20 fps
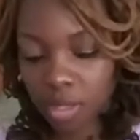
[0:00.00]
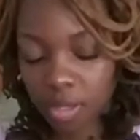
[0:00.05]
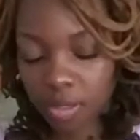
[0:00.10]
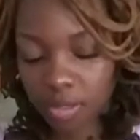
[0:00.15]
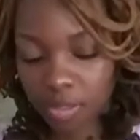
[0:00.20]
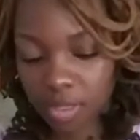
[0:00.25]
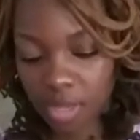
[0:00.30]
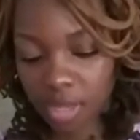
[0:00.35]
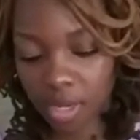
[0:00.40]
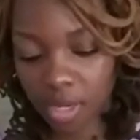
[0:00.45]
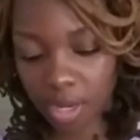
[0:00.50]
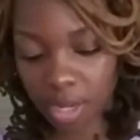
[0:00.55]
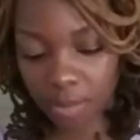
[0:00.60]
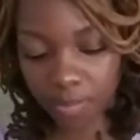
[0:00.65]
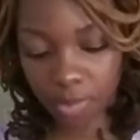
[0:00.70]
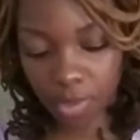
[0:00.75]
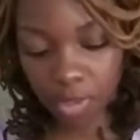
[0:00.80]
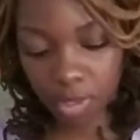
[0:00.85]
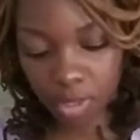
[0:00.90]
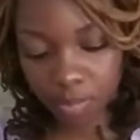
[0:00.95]
and then
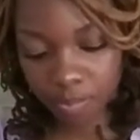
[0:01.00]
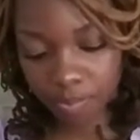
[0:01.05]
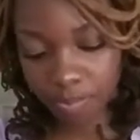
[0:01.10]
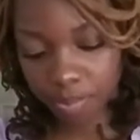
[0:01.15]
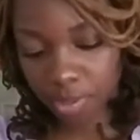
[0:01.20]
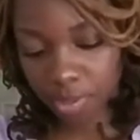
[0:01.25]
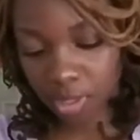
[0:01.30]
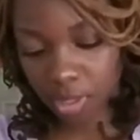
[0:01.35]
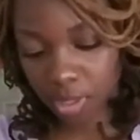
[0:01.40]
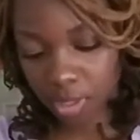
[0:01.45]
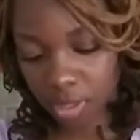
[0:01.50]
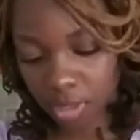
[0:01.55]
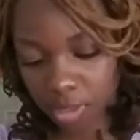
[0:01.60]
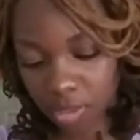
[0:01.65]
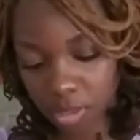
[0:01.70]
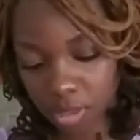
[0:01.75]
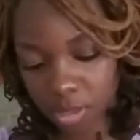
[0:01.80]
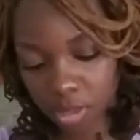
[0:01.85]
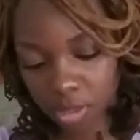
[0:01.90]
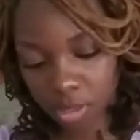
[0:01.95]
I'm gonna put it
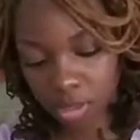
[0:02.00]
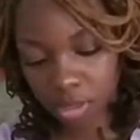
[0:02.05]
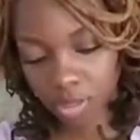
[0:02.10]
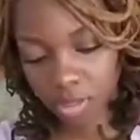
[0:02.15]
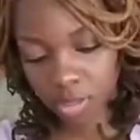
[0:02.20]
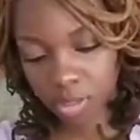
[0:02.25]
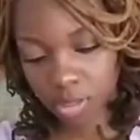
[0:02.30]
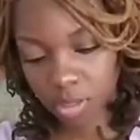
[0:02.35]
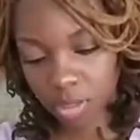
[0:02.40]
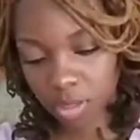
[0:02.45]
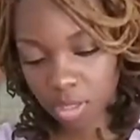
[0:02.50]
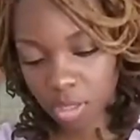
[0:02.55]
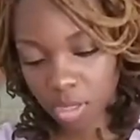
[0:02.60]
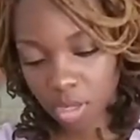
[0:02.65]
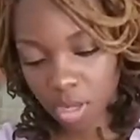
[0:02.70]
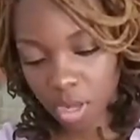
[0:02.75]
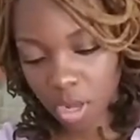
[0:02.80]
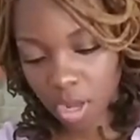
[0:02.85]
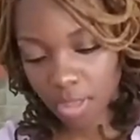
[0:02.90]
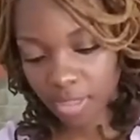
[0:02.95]

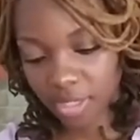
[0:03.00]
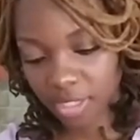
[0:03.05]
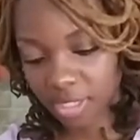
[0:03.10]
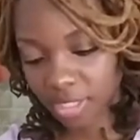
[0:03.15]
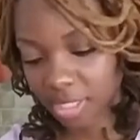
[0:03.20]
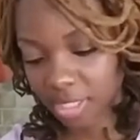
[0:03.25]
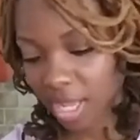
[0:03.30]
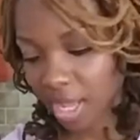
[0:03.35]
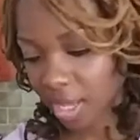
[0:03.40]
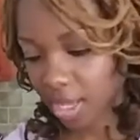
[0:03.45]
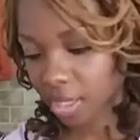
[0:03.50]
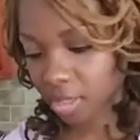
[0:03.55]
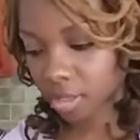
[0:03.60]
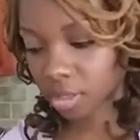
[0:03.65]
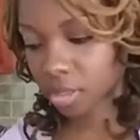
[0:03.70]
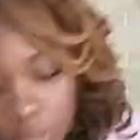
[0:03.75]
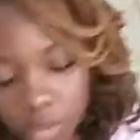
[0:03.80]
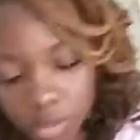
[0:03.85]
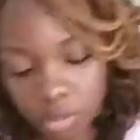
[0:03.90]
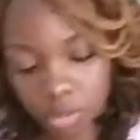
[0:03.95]
on the
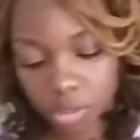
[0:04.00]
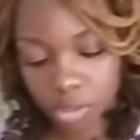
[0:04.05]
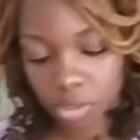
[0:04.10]
sides.